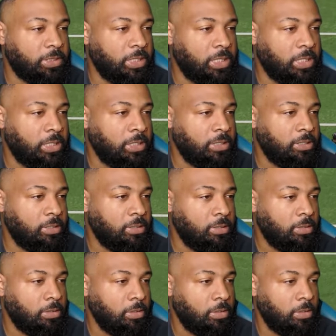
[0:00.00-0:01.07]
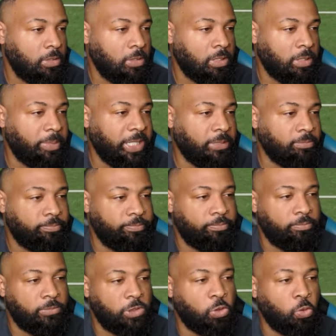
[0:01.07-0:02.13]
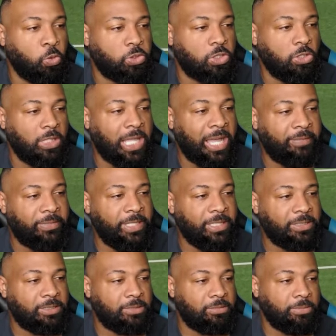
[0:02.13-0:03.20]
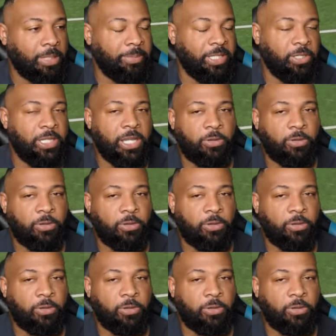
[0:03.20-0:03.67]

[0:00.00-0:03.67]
what you call it. I mean, George Karlaftis. I mean,